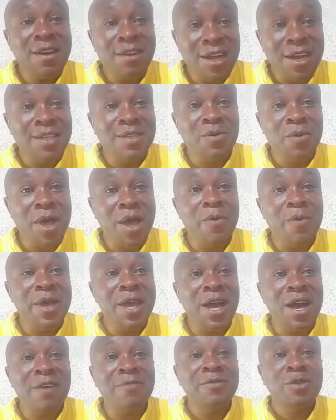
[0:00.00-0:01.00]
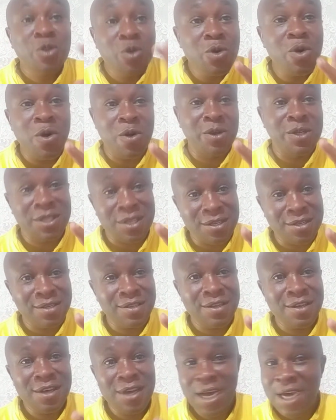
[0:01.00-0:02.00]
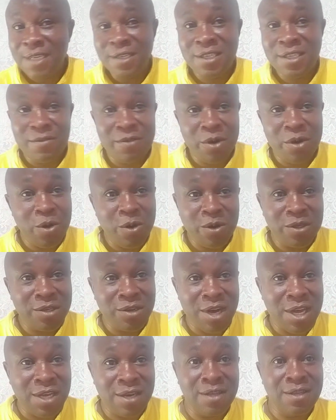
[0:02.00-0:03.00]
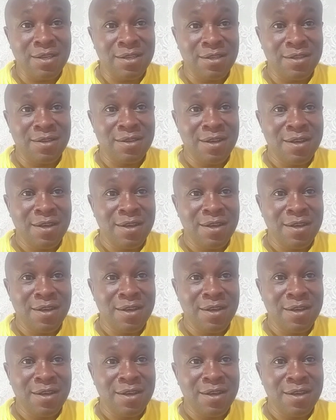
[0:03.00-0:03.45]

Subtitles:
race where we have 2 horses and several horse riders.